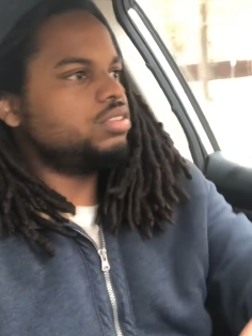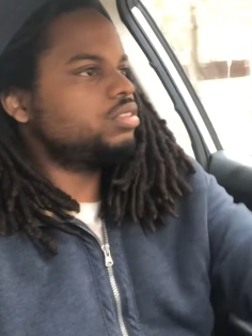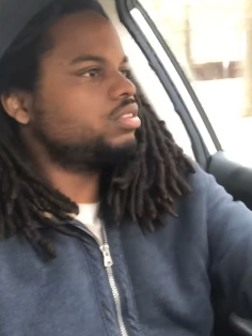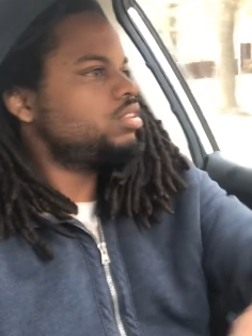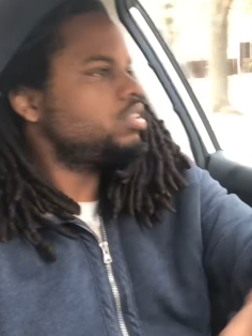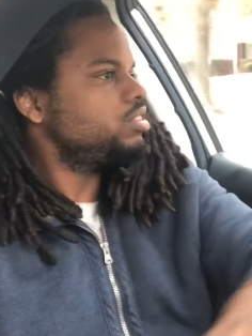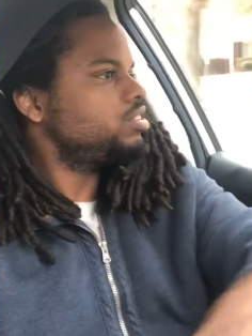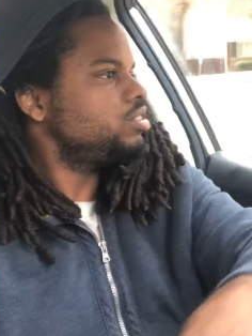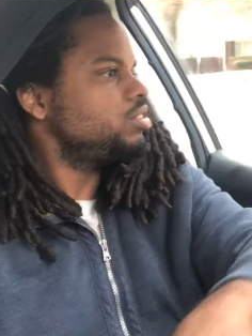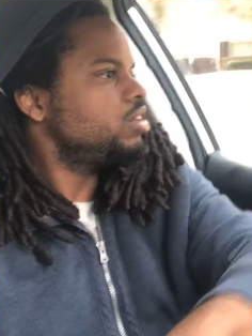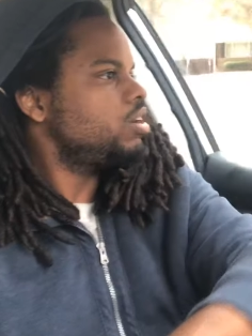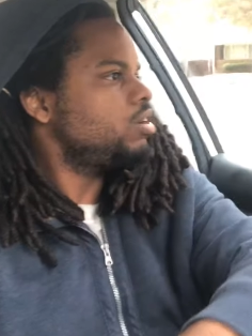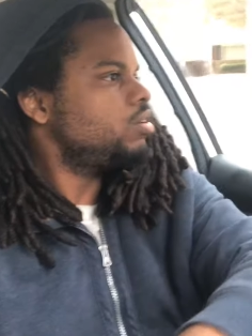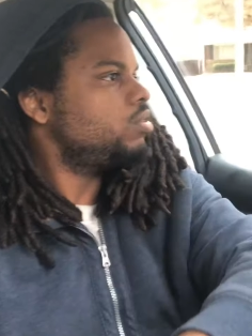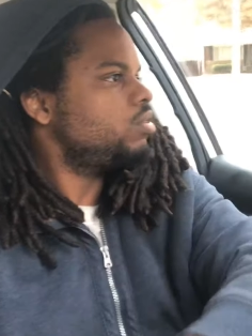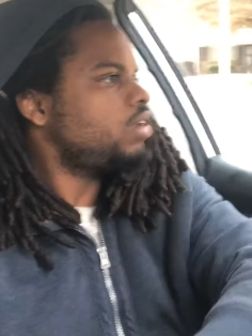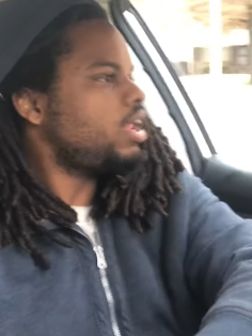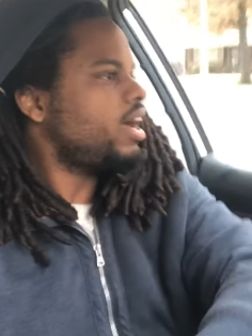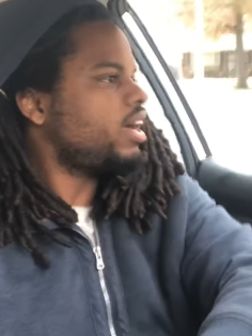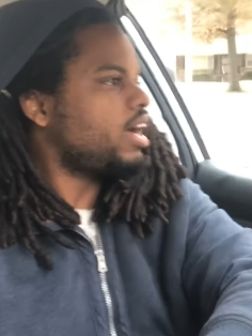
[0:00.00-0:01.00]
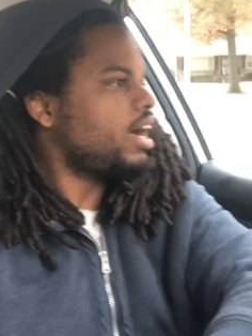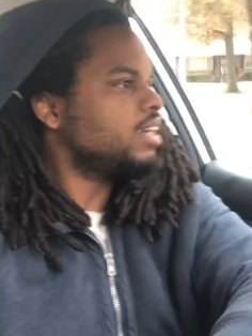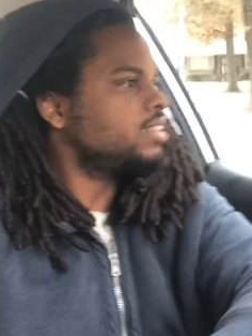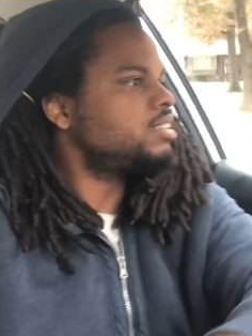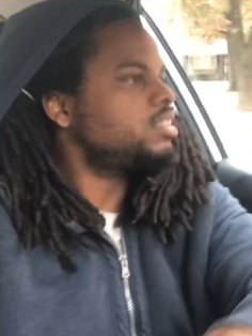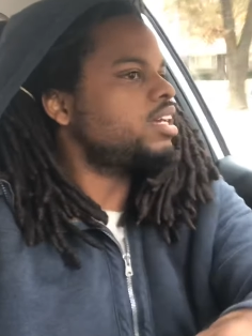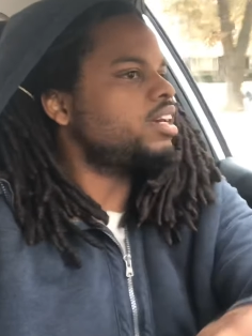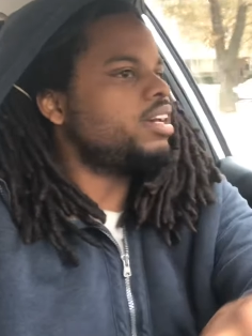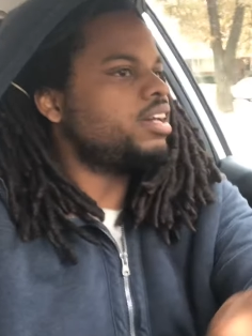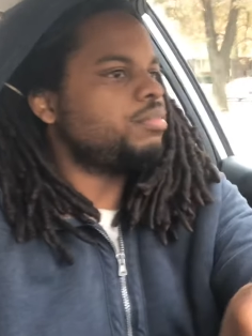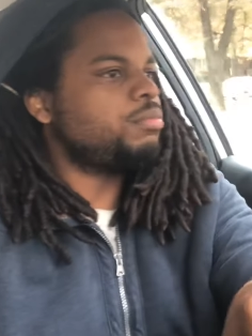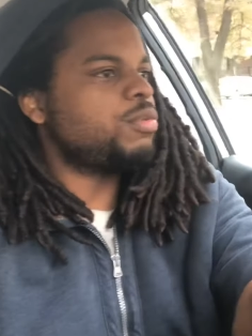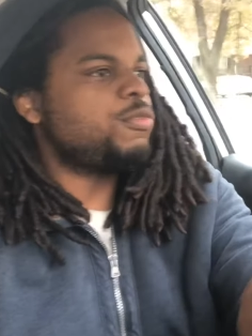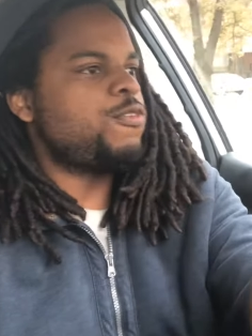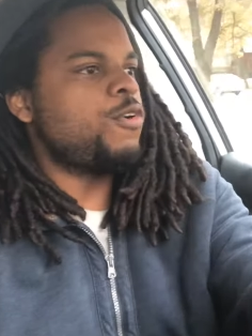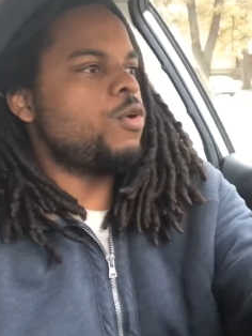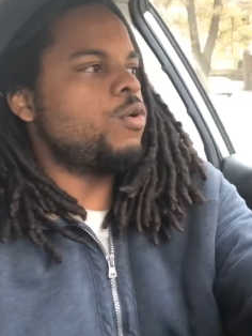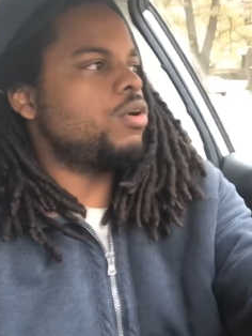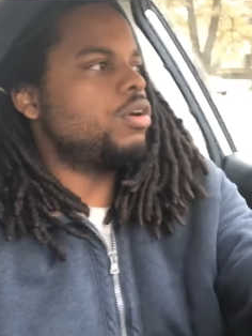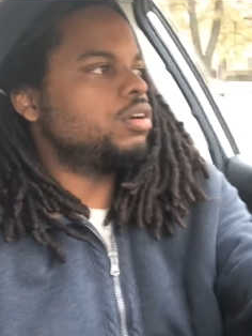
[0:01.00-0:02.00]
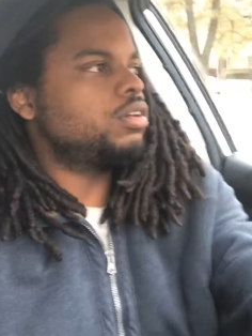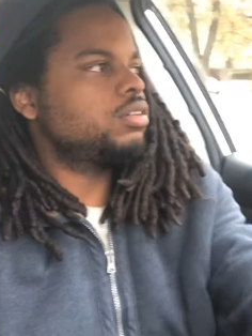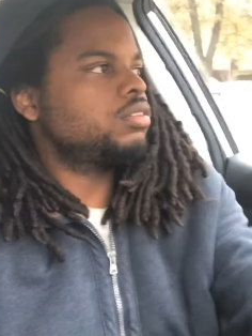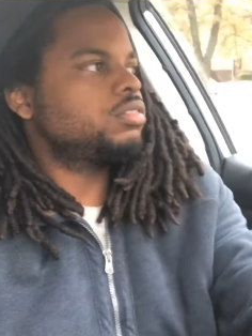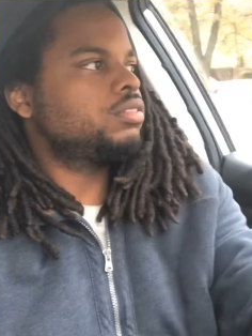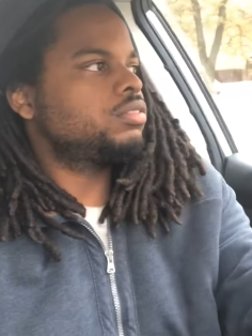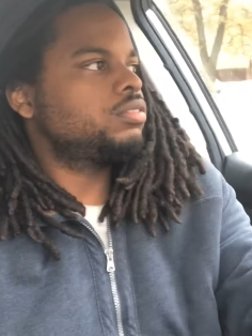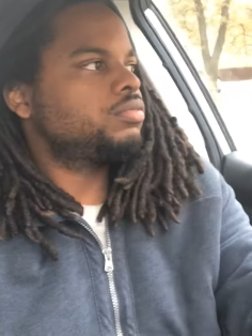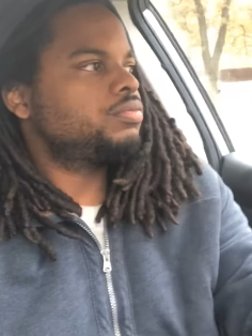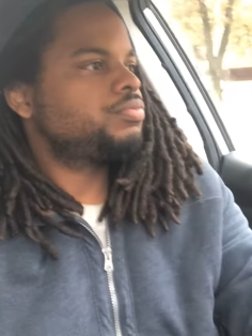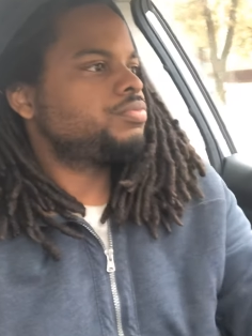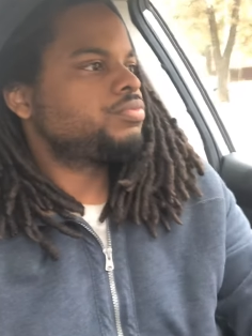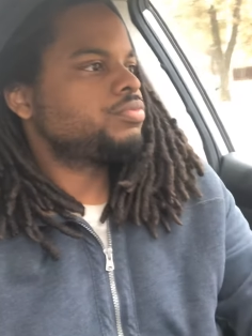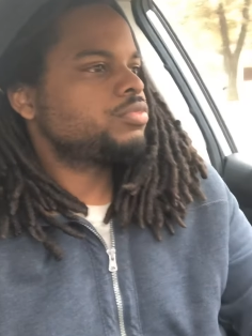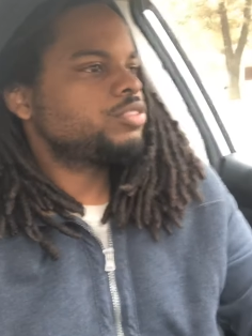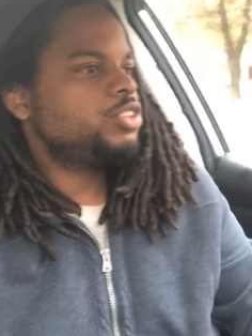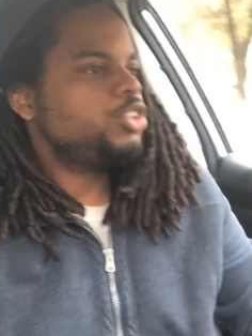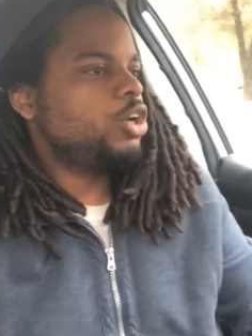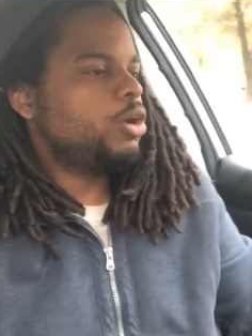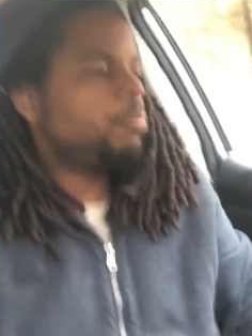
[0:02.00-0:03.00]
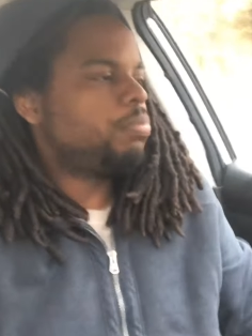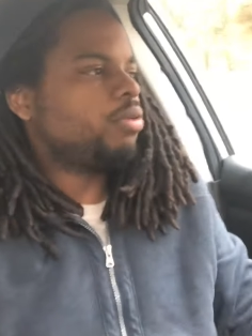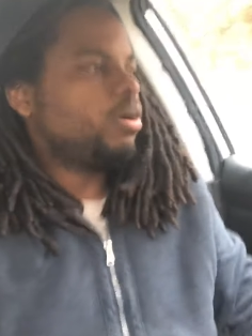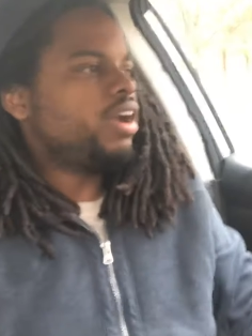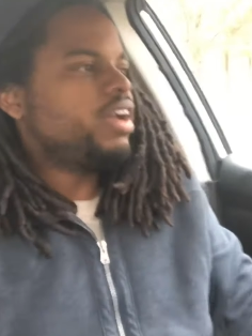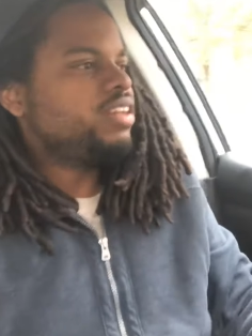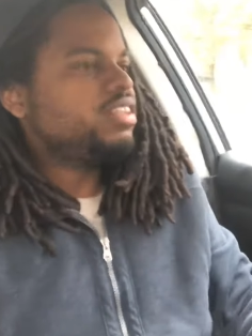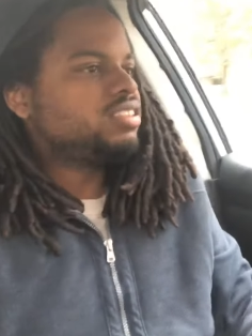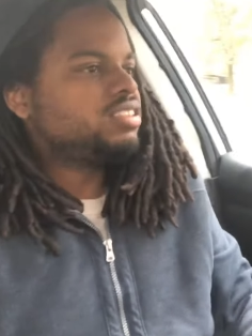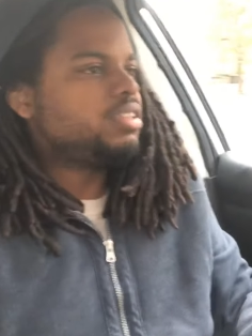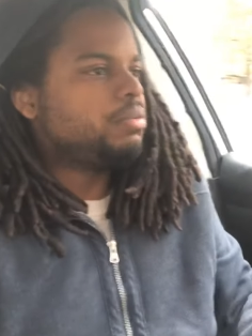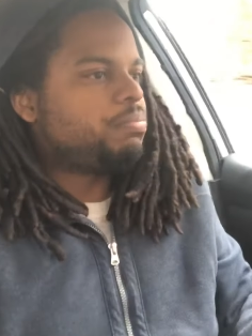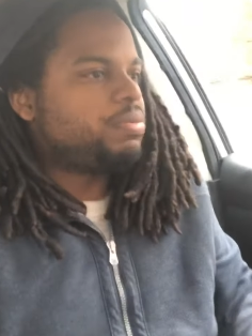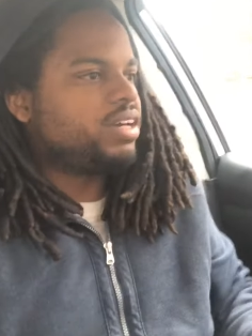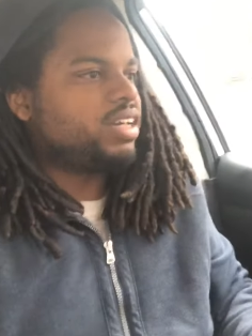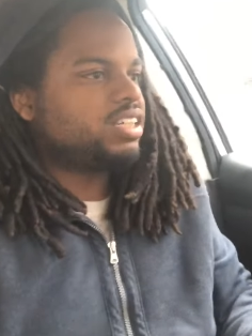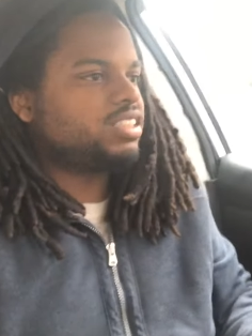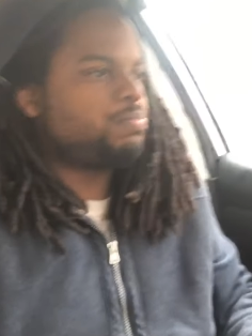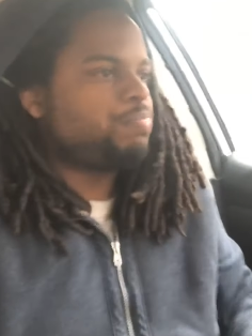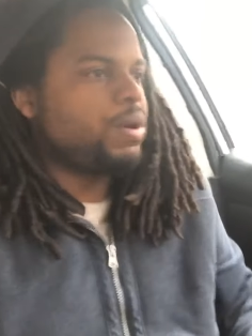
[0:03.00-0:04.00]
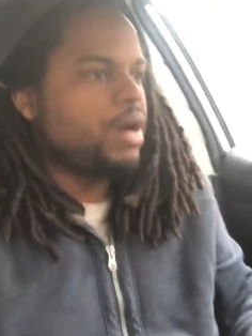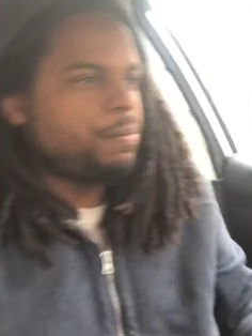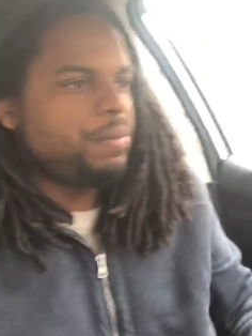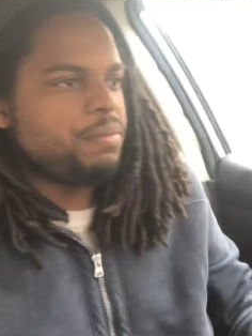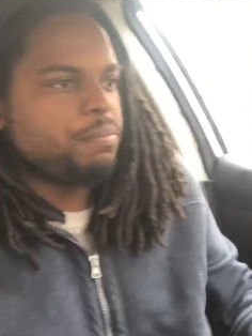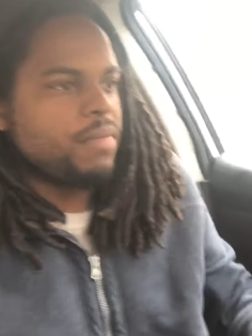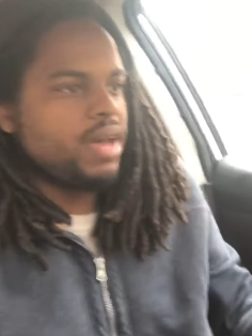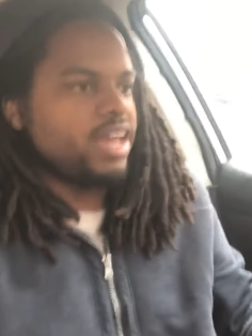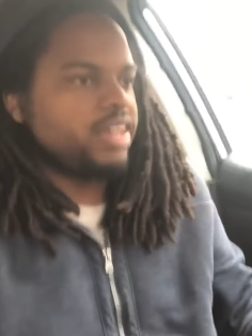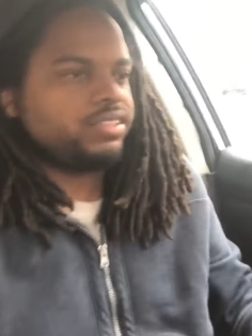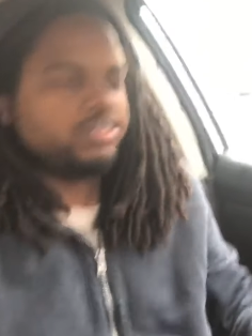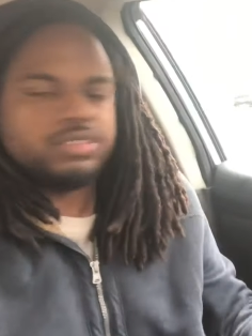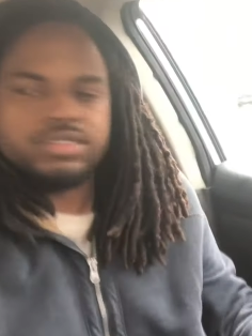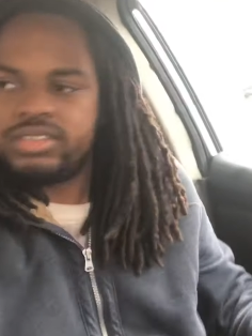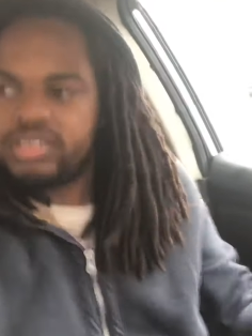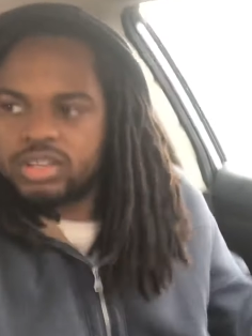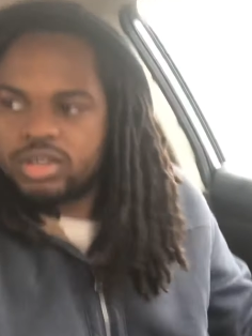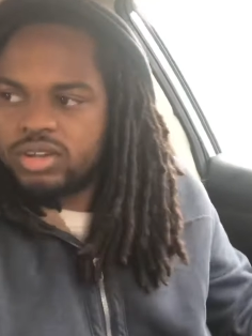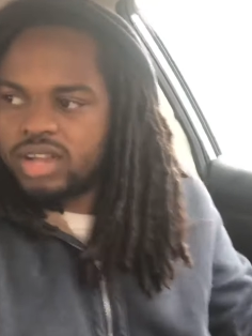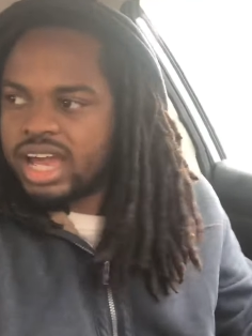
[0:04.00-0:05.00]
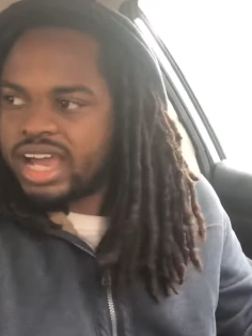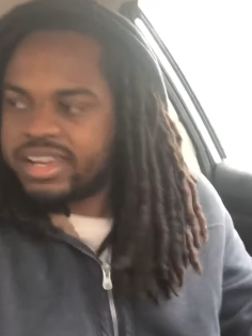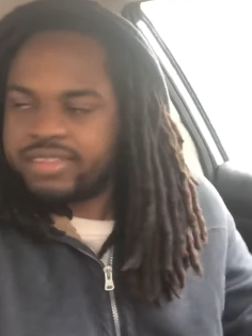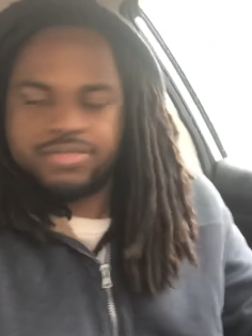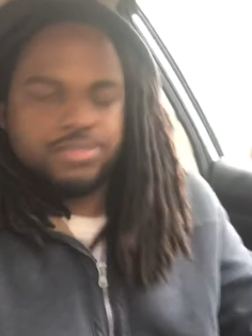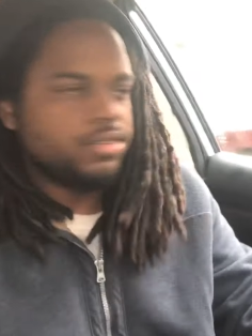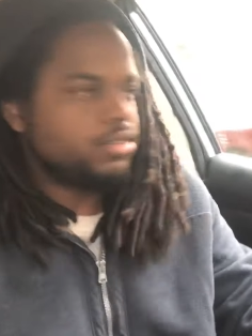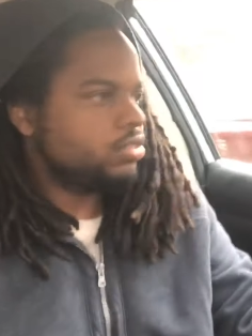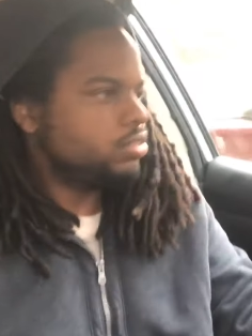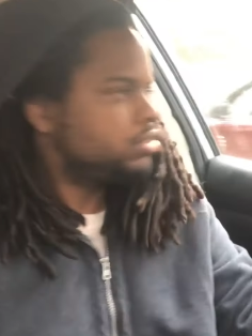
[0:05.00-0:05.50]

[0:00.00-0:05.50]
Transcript: Because, you know, like I said before, your brain is the biggest puppet master in your life.